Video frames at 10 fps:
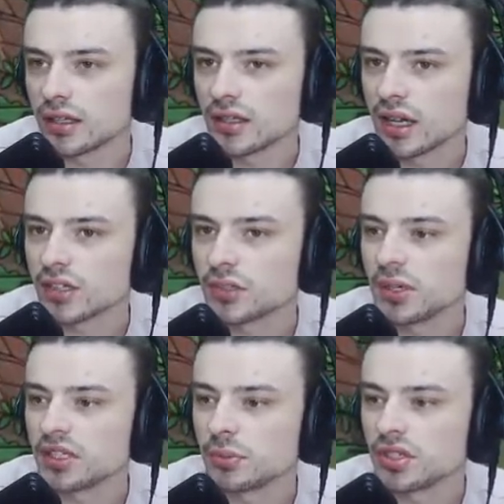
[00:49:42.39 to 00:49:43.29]
Yeah, I just
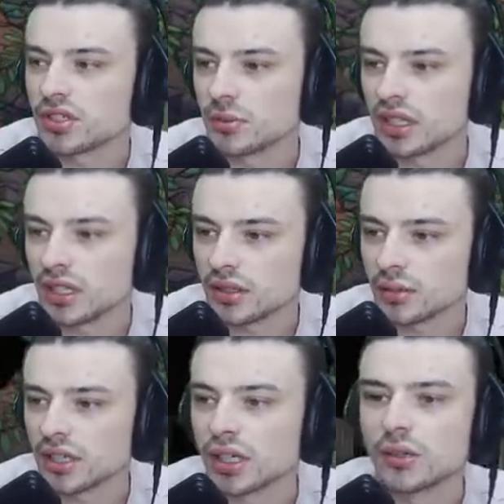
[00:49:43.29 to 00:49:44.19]
placed a bunch of sleeping downs. There we
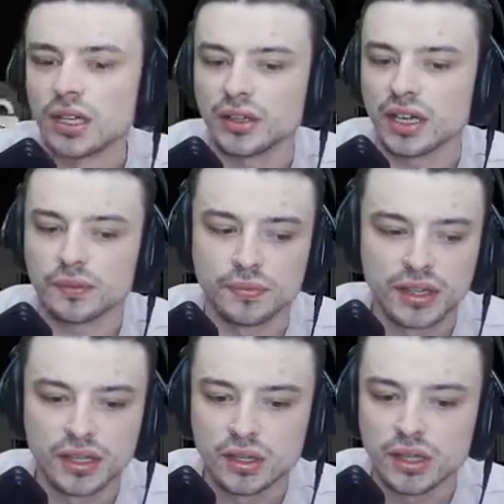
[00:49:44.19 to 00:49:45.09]
go. Hell yeah.
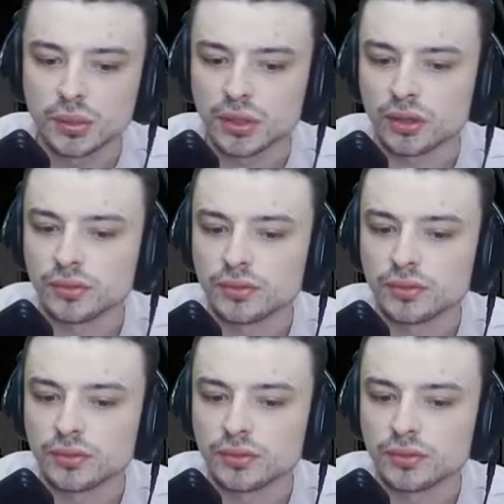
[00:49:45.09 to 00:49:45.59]
There we go.